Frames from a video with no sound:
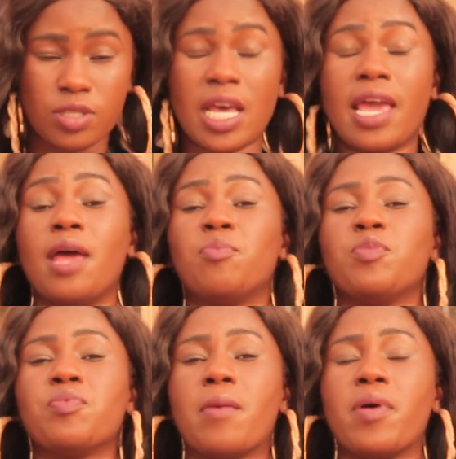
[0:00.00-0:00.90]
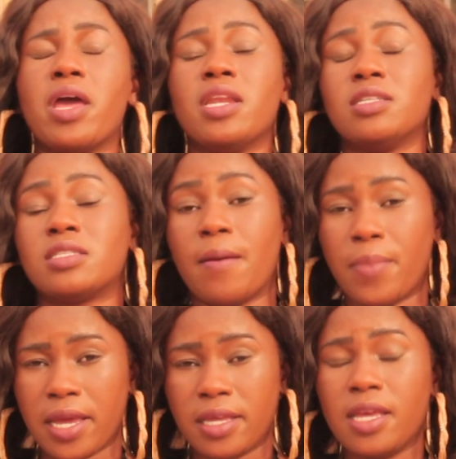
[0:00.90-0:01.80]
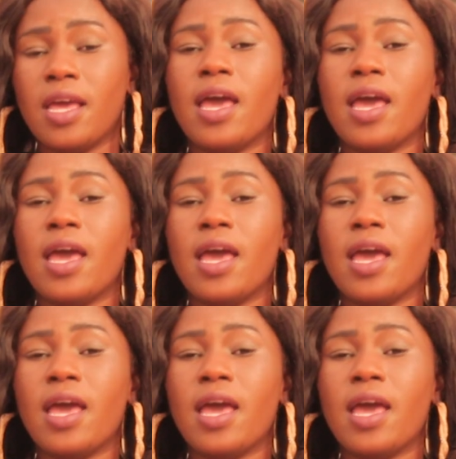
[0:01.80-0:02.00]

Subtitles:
Say, and Bibia by any is a bind.